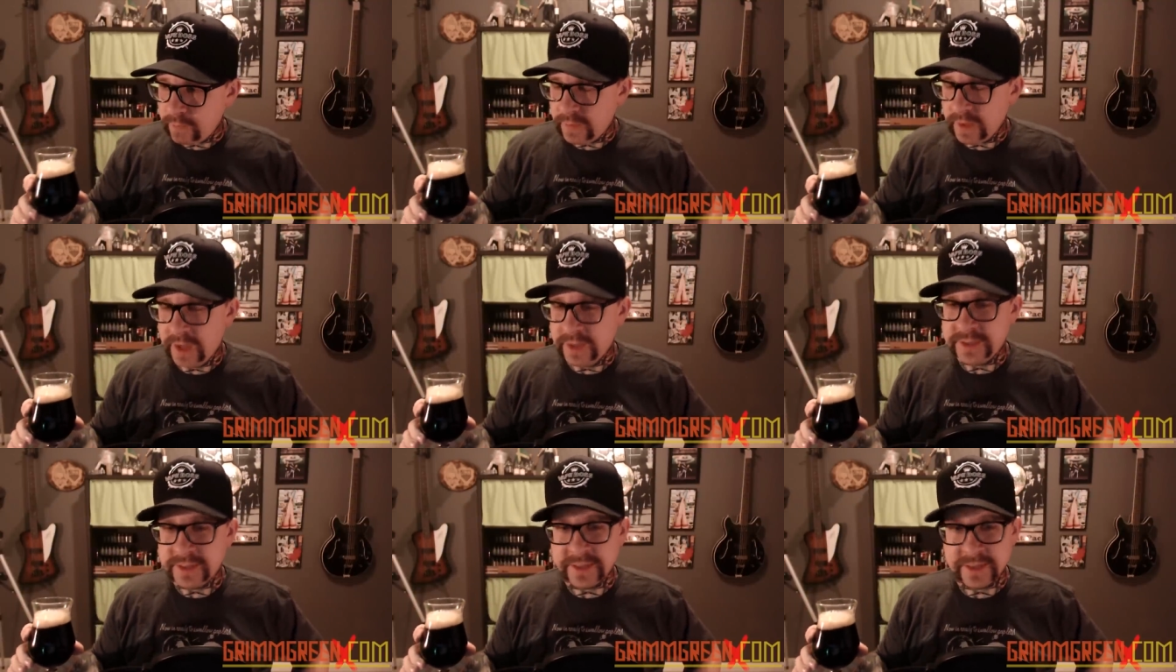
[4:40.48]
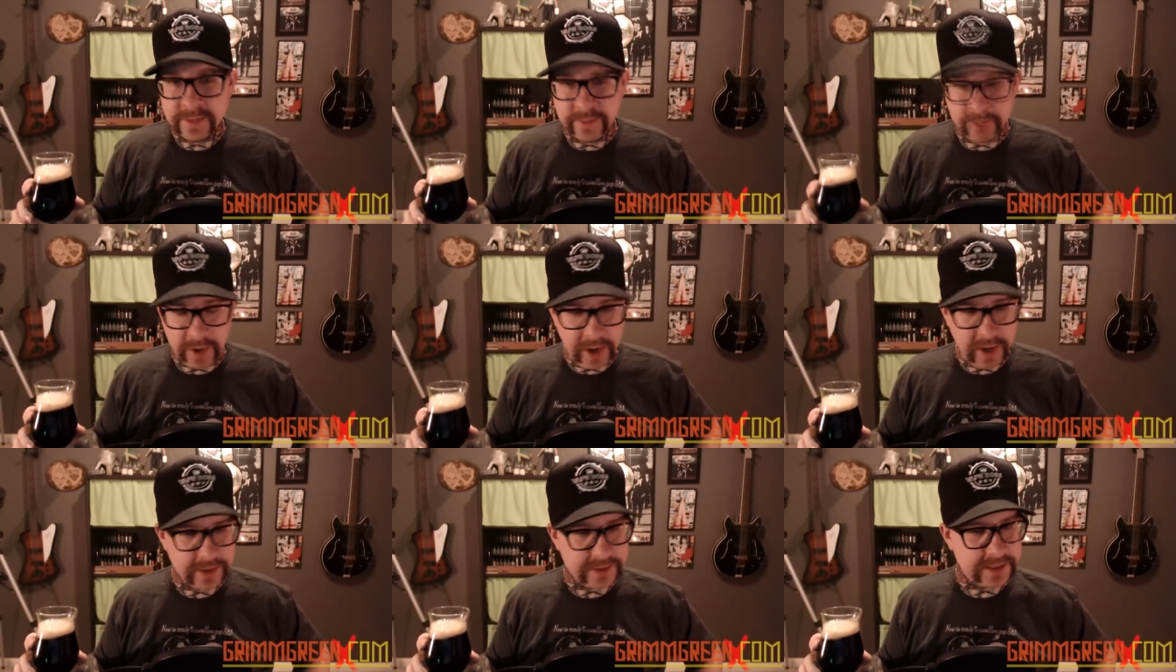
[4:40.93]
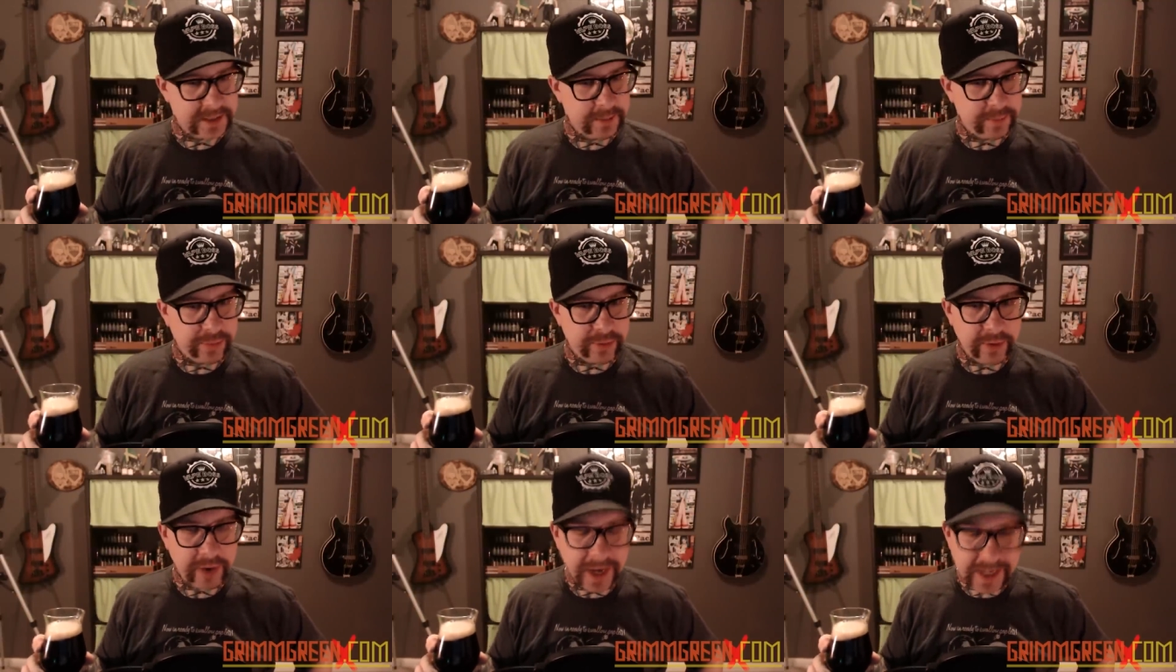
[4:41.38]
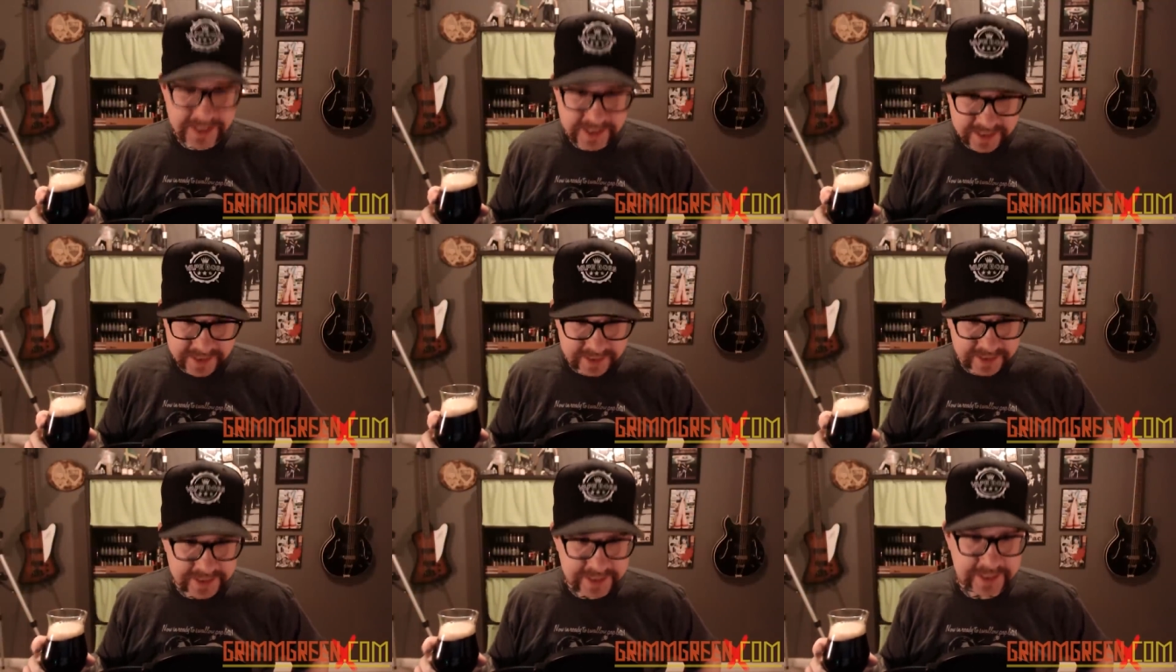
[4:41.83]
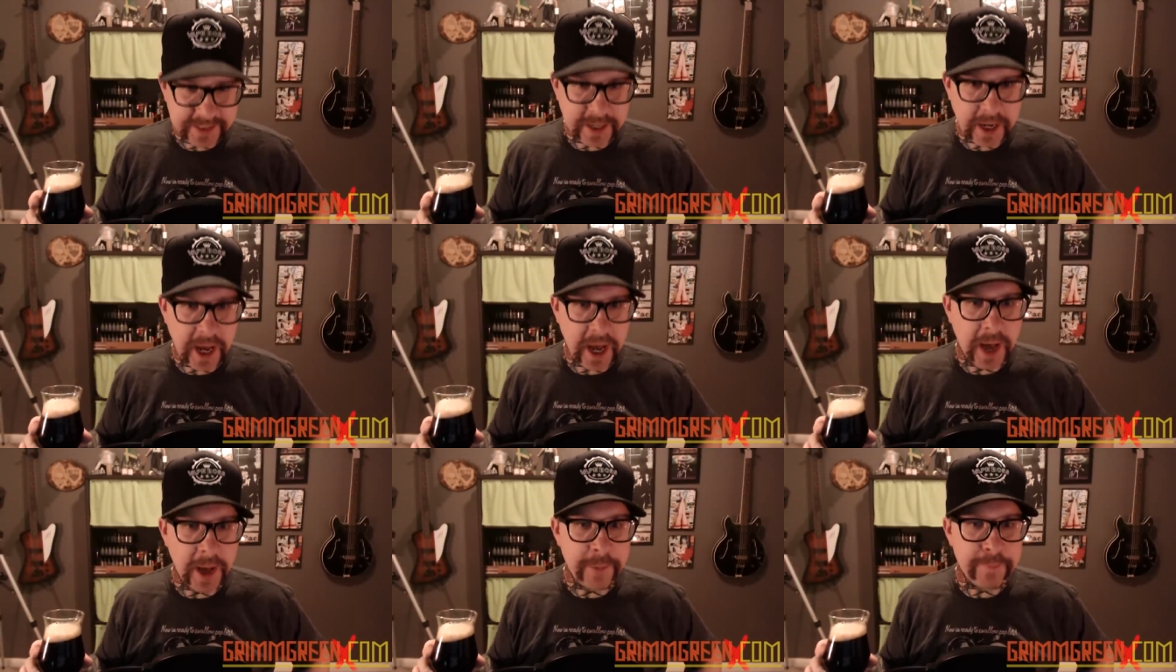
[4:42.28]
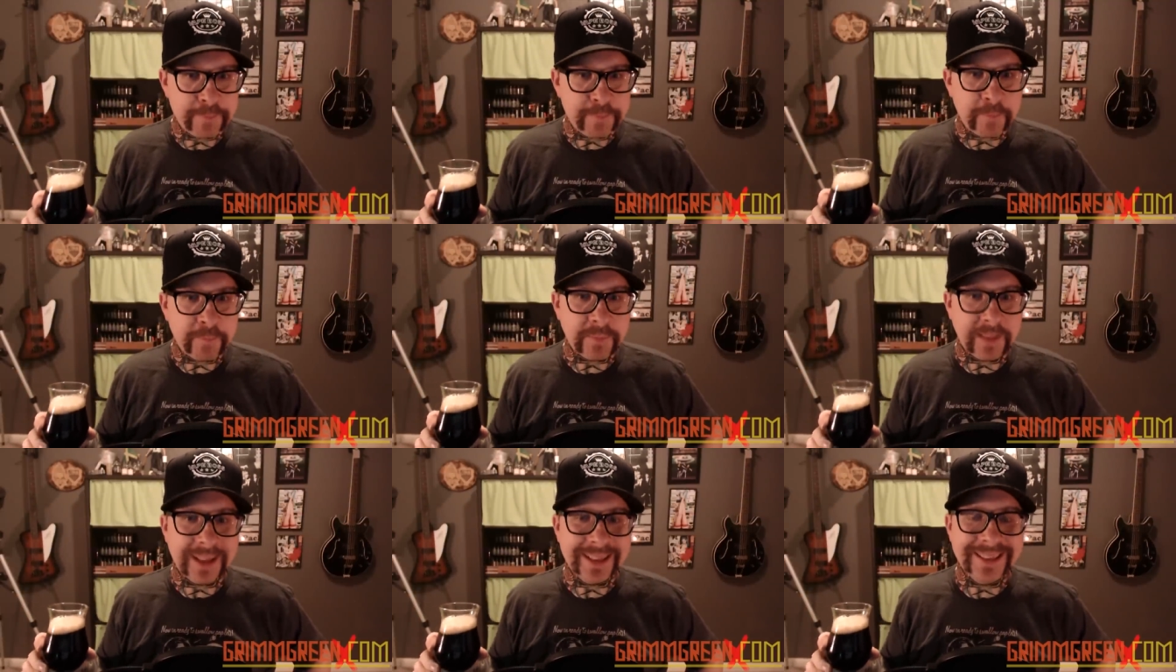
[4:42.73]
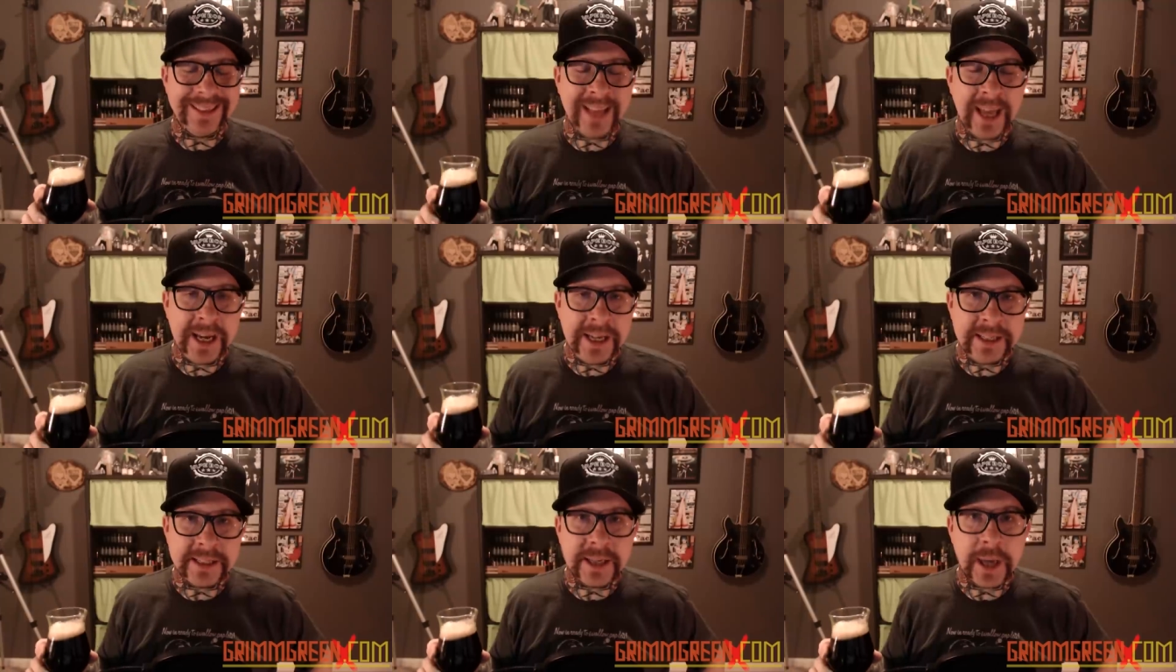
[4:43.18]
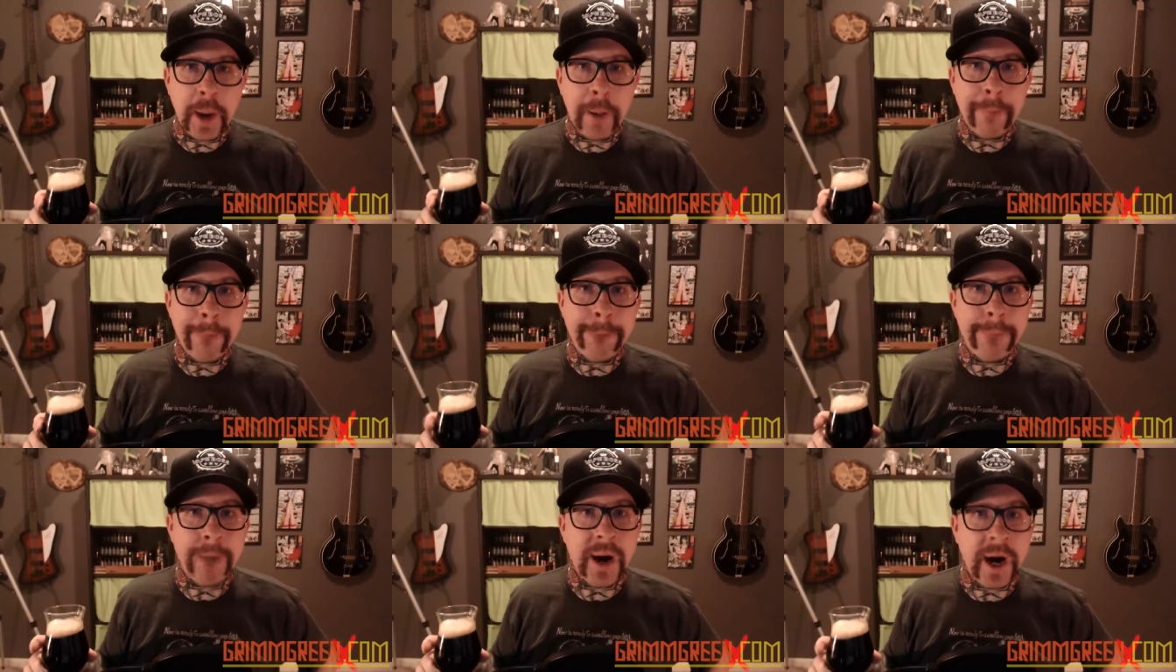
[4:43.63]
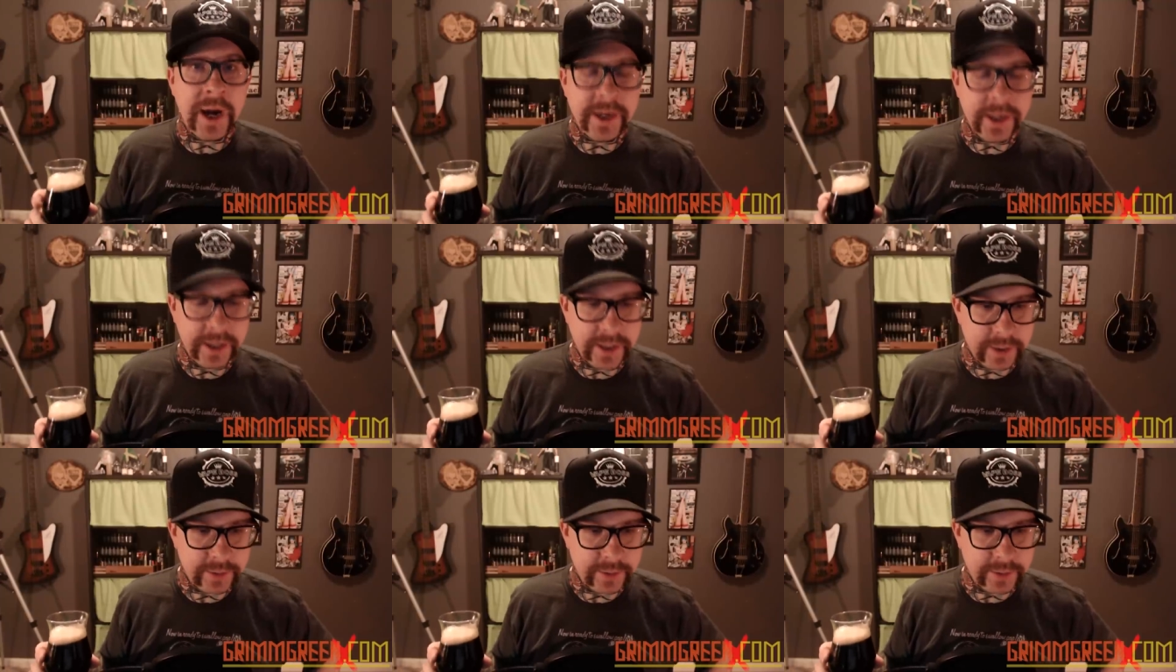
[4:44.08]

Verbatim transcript: It's wow, it's surprisingly um, light bodied.